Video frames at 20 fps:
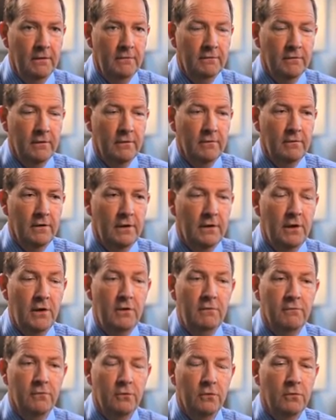So, and
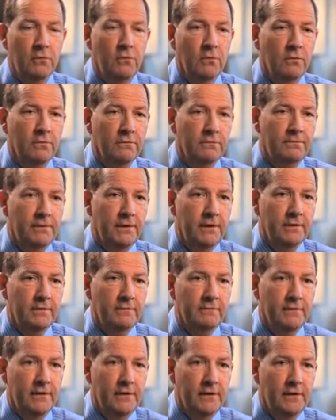overall, as part
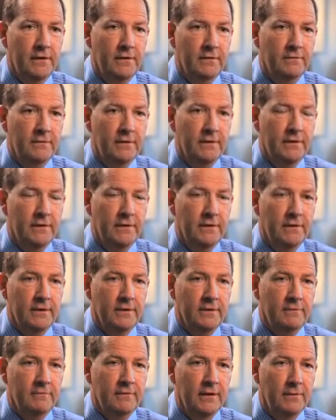of our
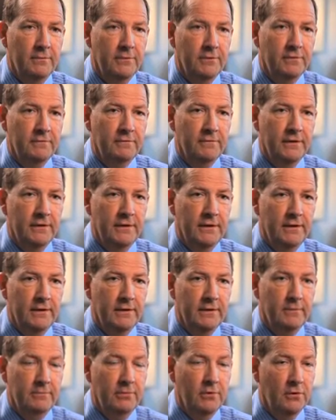development of the
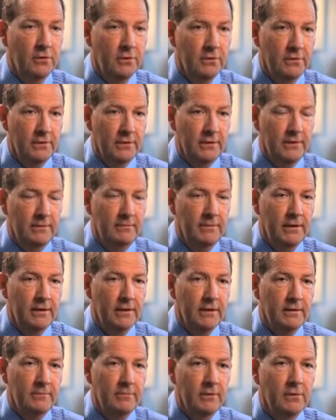block, the
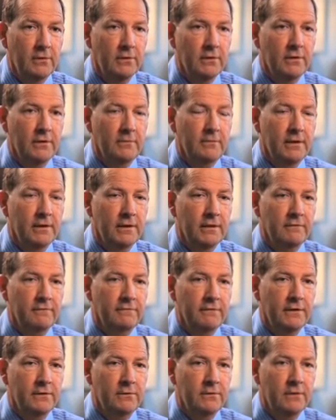Bentley block and the Bentley
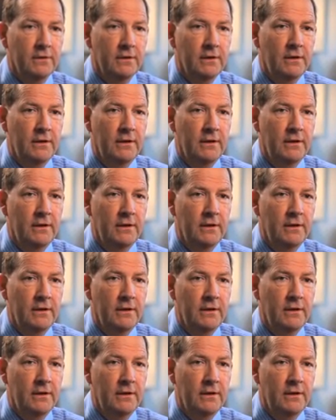field,